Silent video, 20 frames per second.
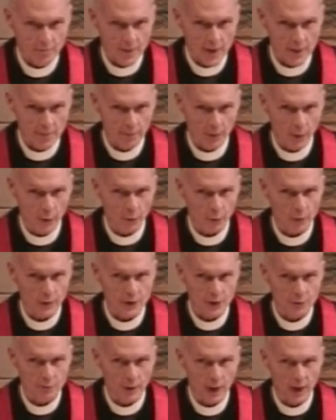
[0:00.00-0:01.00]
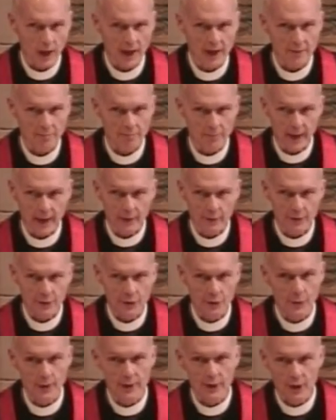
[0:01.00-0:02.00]
People respond better
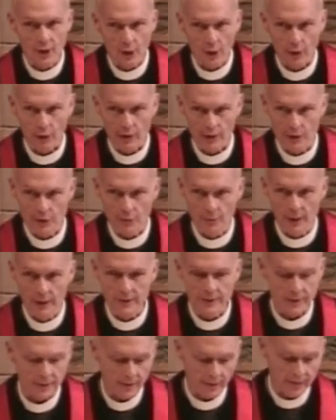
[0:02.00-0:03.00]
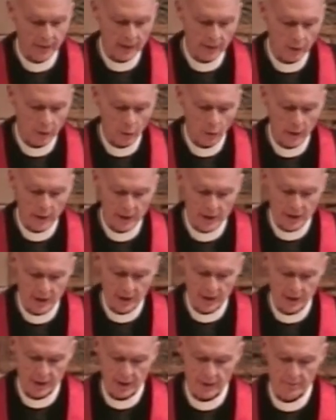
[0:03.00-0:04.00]
to encouragement than
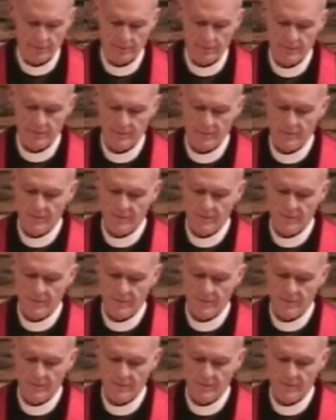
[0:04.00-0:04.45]
criticism,